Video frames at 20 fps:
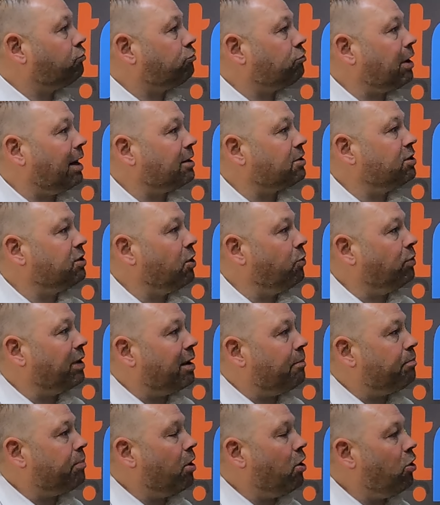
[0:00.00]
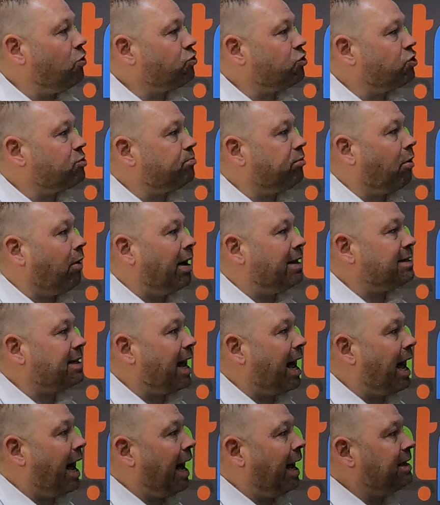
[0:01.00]
Tractor unit purchase
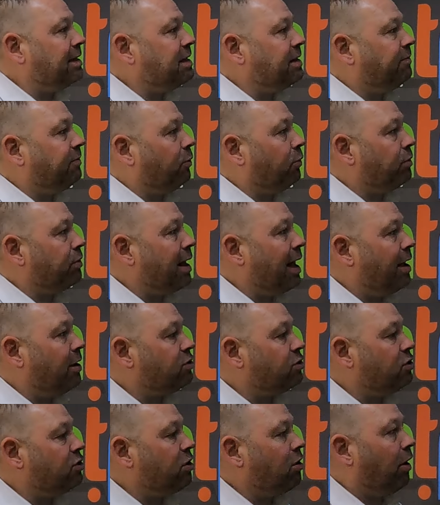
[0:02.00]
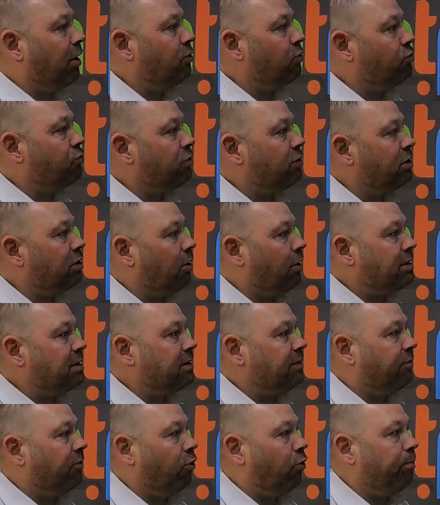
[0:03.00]
price
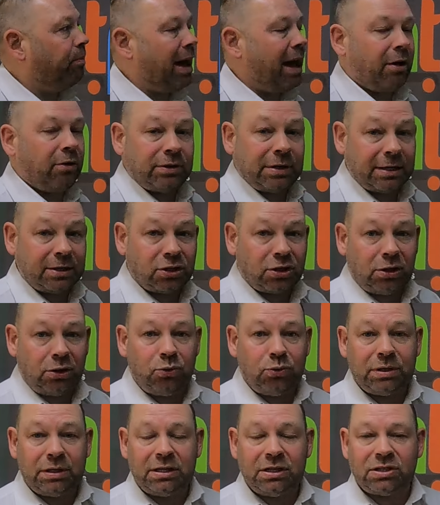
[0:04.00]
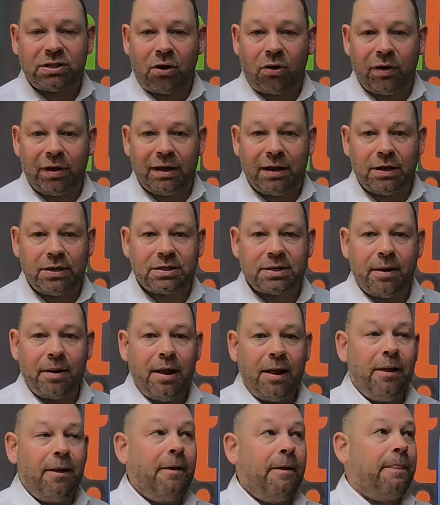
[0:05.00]
£84,994 excluding tyres.
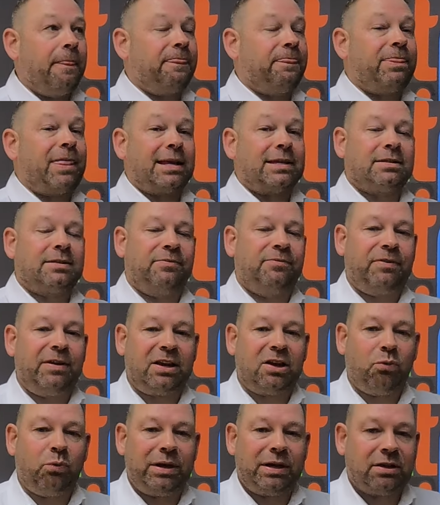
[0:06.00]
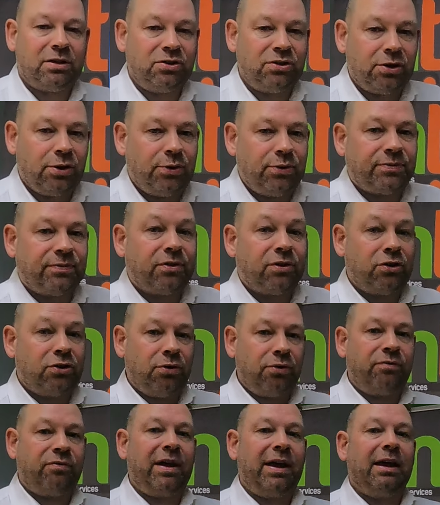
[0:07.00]
That's the figure we can use for the
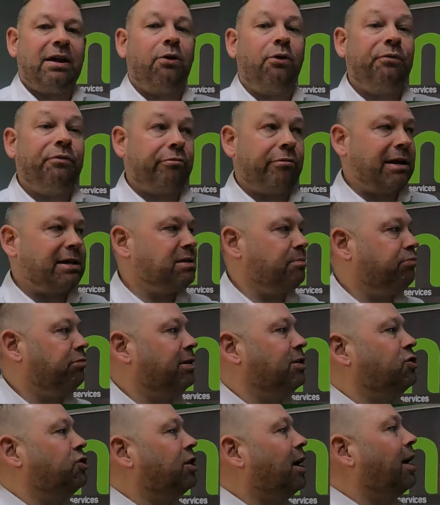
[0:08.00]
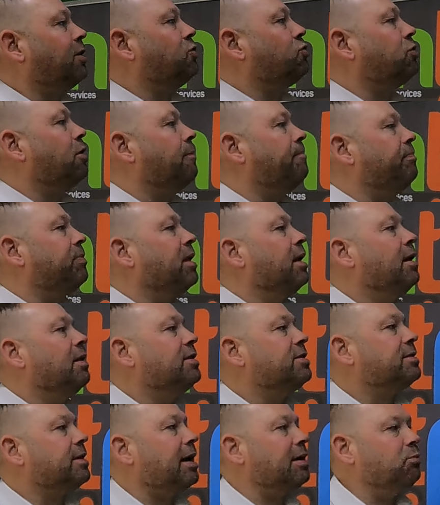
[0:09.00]
new vehicle for our depreciation.
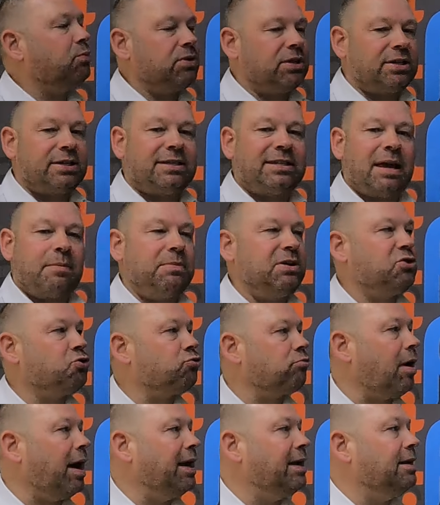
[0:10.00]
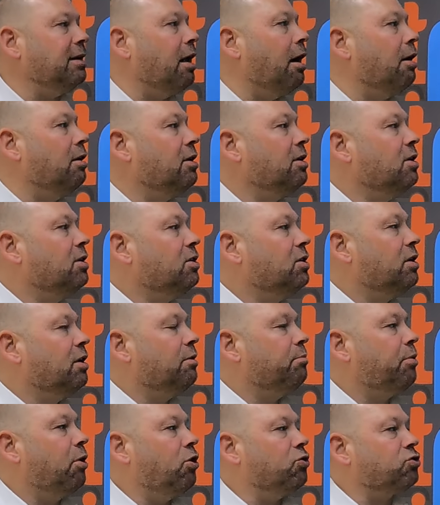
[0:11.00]
Same with the semi-trailer,
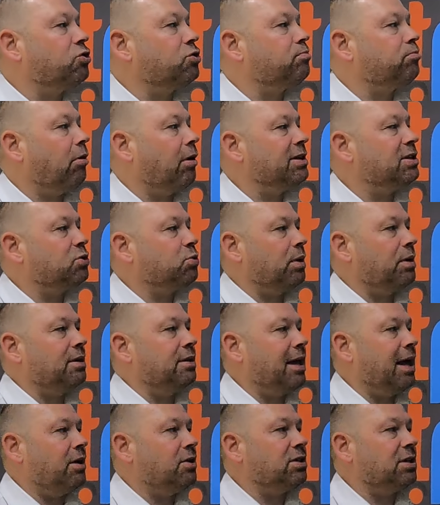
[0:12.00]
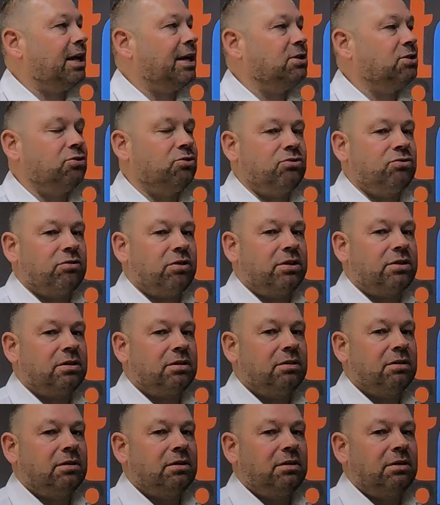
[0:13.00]
purchase price £20,800
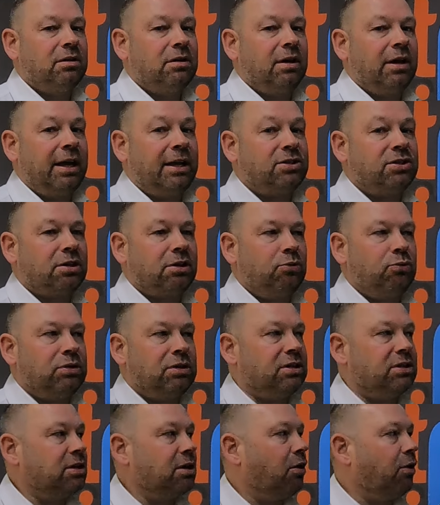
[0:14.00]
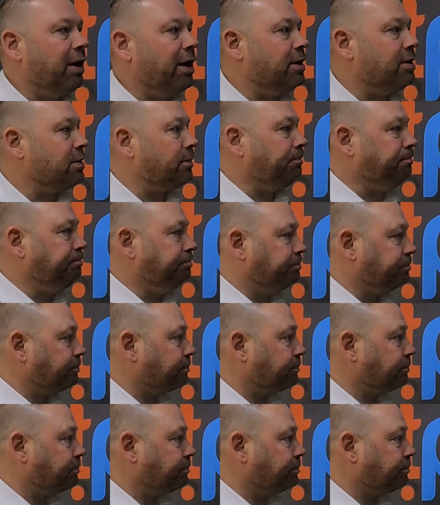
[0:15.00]
excluding tyres.